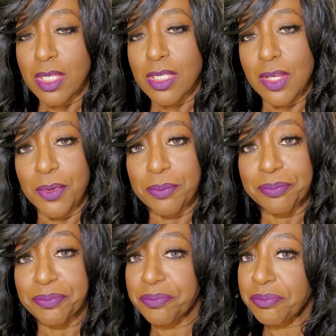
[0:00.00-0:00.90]
So,
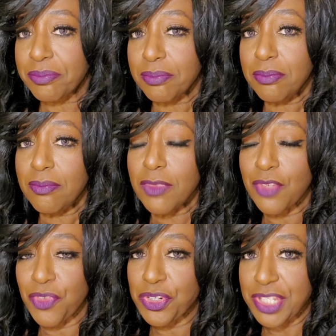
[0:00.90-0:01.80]

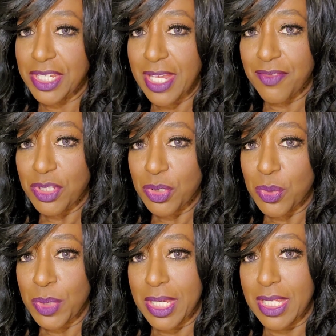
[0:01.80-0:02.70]
the first thing you have to
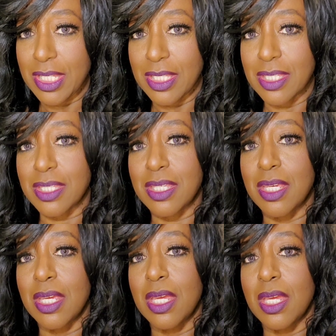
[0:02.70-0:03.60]
do is,
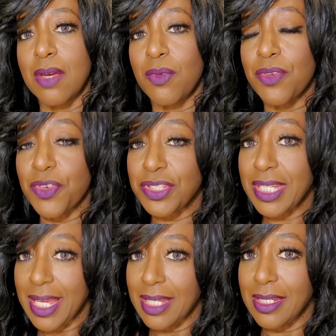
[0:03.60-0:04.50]
well, the first
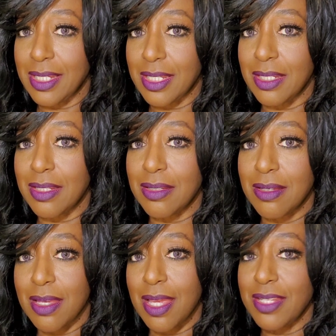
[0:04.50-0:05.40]
thing I did,
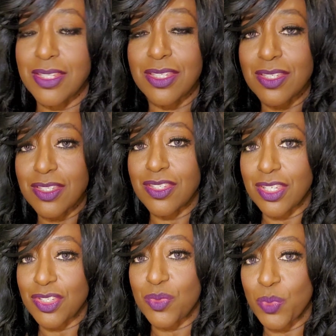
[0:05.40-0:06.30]
and this is
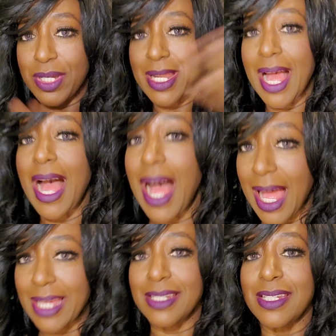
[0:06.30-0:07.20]
just what
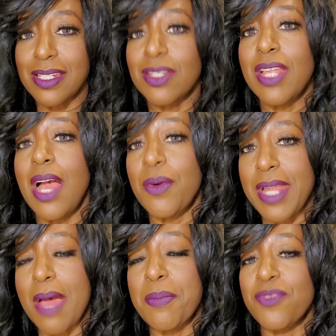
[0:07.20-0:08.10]
I did and how it
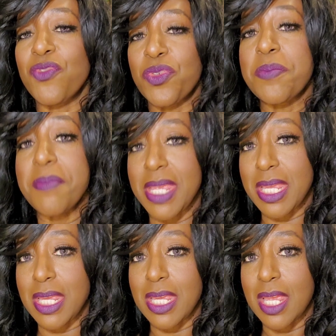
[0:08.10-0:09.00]
happened for
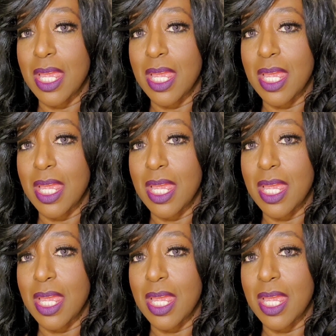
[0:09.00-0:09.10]
me.